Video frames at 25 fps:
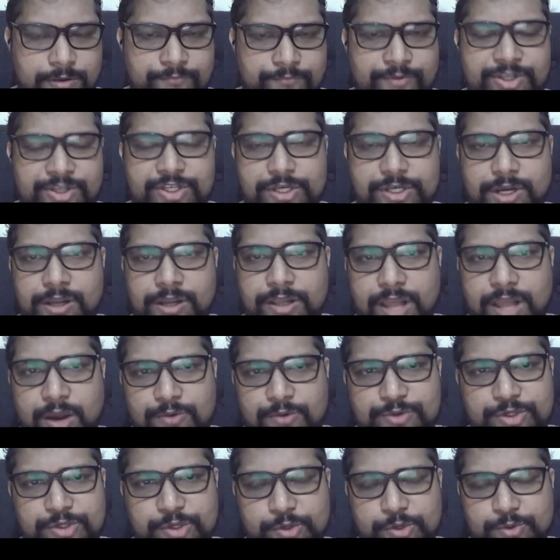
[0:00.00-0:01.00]
which
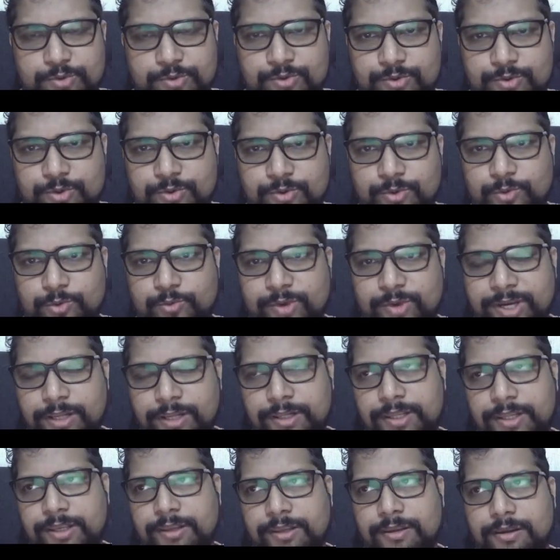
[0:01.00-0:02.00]
allows you to
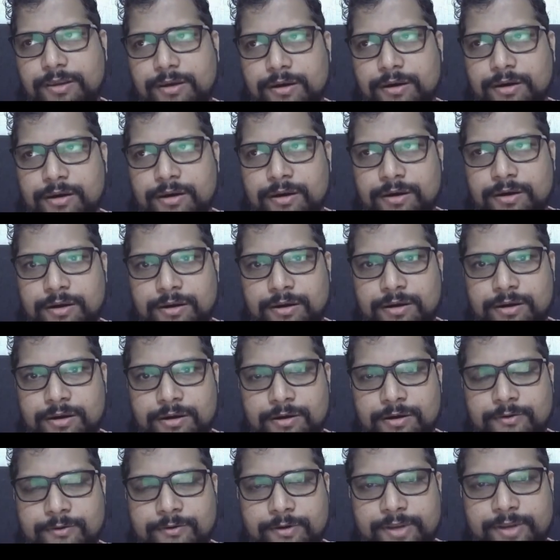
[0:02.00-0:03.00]
quickly
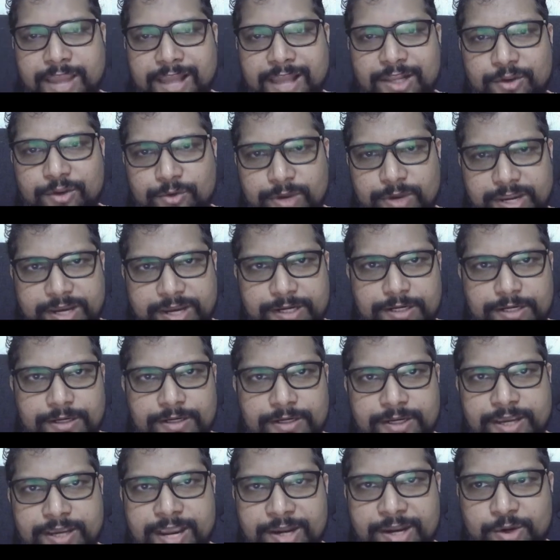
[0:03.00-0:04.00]
calculate
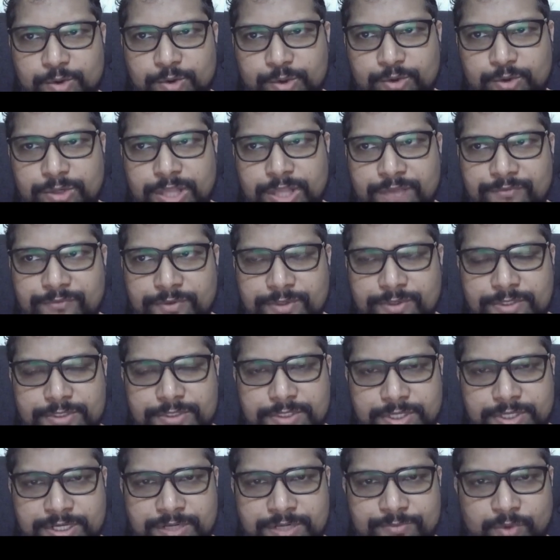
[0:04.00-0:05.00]
the NO2
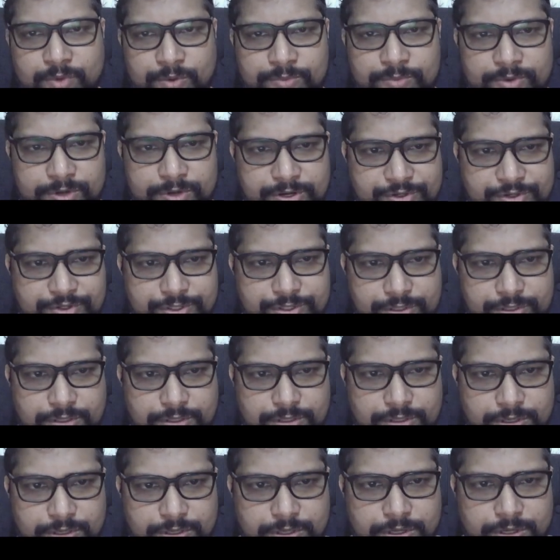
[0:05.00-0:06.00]
levels in the population.
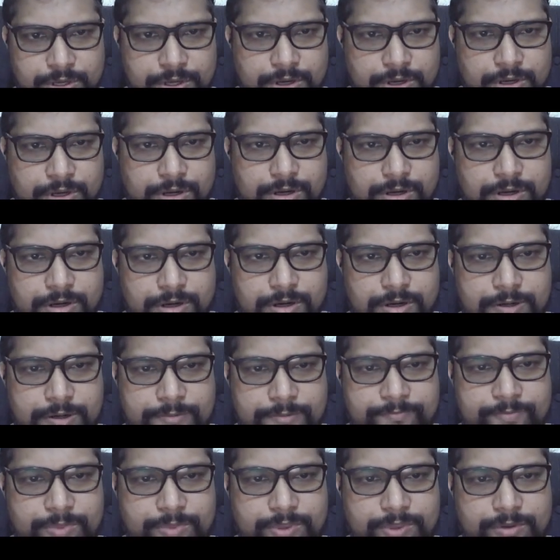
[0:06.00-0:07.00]

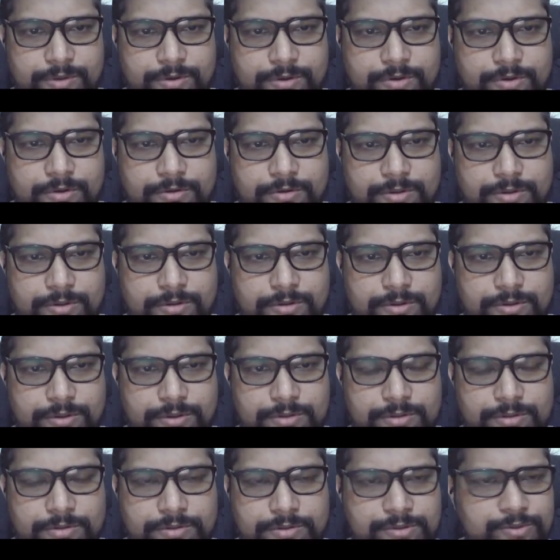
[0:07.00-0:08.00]
Uh,
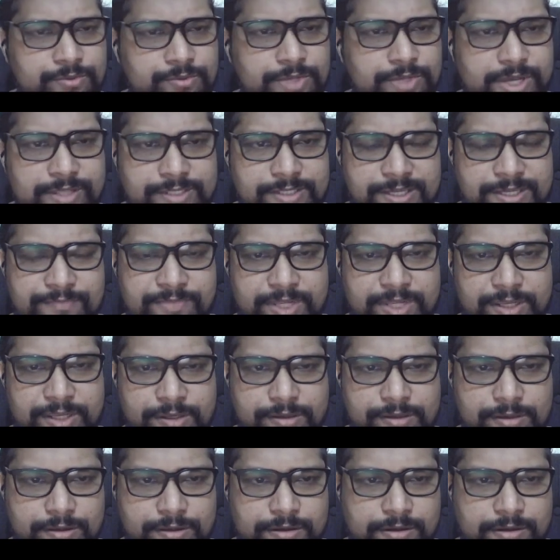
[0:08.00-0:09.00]
you can
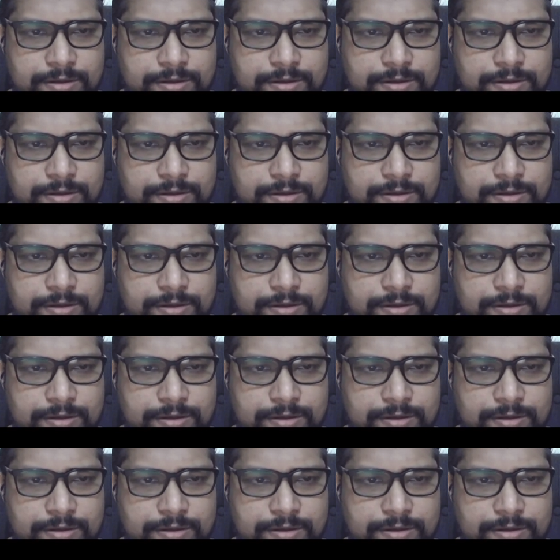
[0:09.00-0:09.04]
simply